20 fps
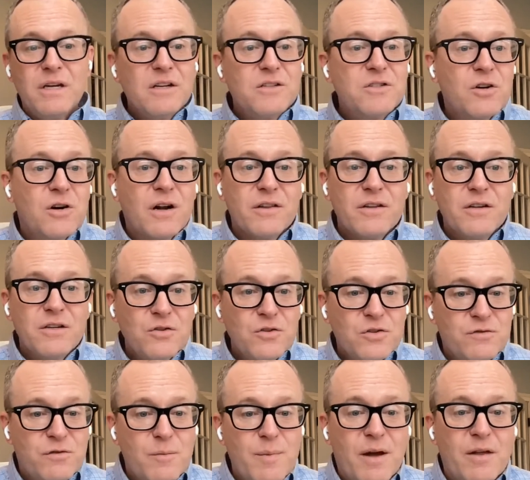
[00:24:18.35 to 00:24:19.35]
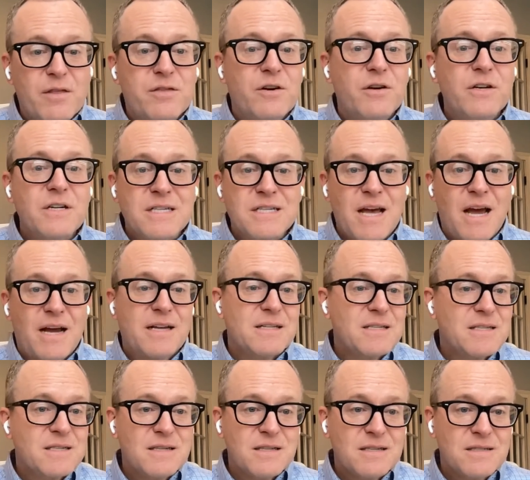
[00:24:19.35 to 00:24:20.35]
need to turn on the news for about 30
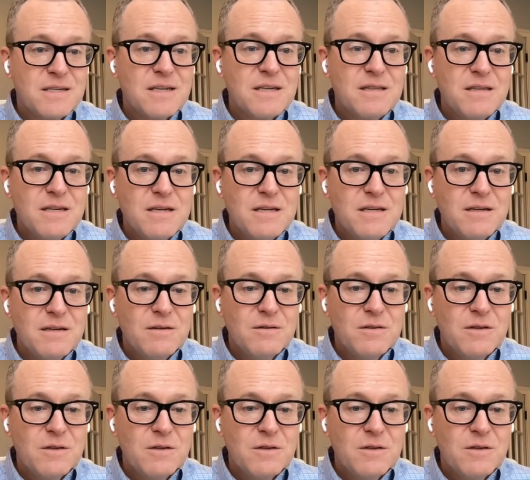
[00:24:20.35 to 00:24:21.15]
seconds to see